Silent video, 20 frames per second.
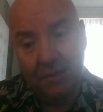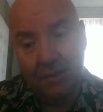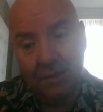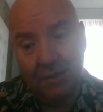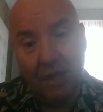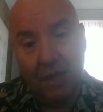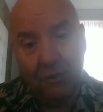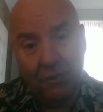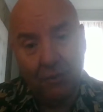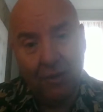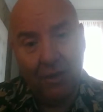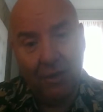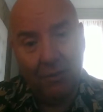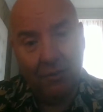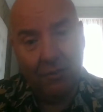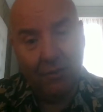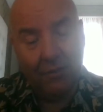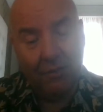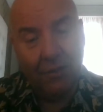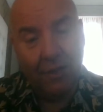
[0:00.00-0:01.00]
soundtrack
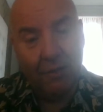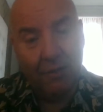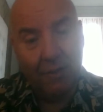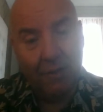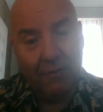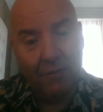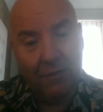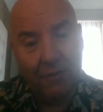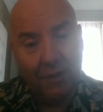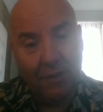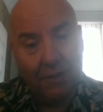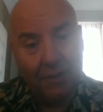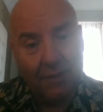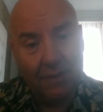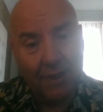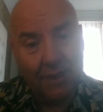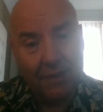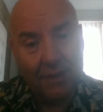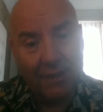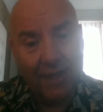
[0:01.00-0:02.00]
of the film, as
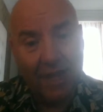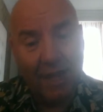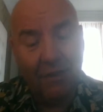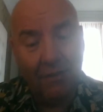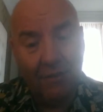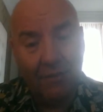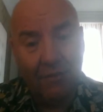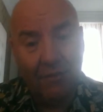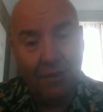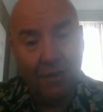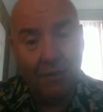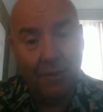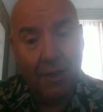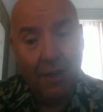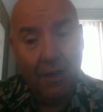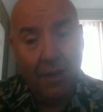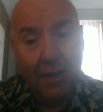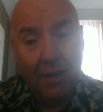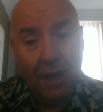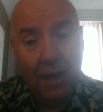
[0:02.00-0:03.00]
the title of the film,
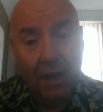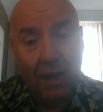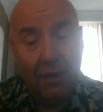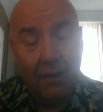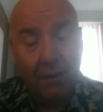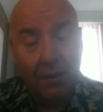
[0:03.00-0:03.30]
and